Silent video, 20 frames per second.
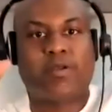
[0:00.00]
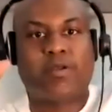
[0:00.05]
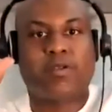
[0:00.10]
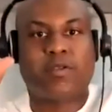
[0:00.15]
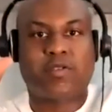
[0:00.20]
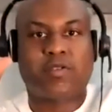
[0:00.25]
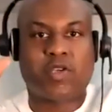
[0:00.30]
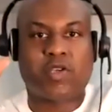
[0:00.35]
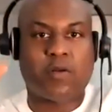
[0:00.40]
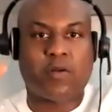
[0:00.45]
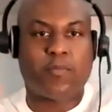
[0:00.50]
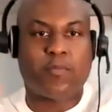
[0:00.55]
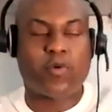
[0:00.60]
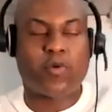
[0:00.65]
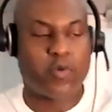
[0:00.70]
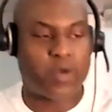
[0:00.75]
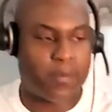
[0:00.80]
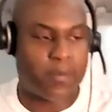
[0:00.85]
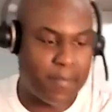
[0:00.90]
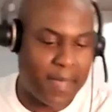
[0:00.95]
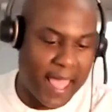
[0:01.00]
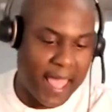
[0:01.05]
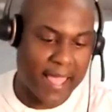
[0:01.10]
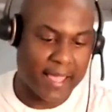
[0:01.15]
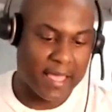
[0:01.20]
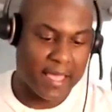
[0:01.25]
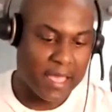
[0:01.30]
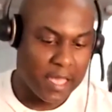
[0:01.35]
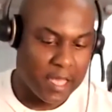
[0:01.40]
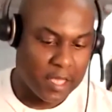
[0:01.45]
to the moon and back.
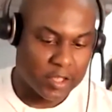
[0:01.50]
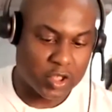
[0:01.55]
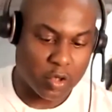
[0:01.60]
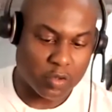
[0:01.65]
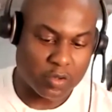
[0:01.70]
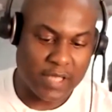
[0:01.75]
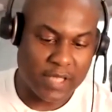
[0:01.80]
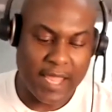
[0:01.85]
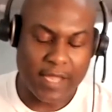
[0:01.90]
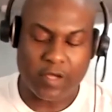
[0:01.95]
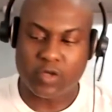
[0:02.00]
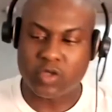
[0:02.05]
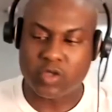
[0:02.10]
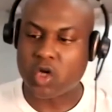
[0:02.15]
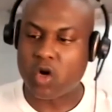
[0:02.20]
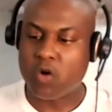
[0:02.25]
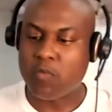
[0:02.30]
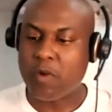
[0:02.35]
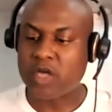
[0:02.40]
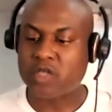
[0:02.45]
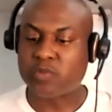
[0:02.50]
So thank you so much.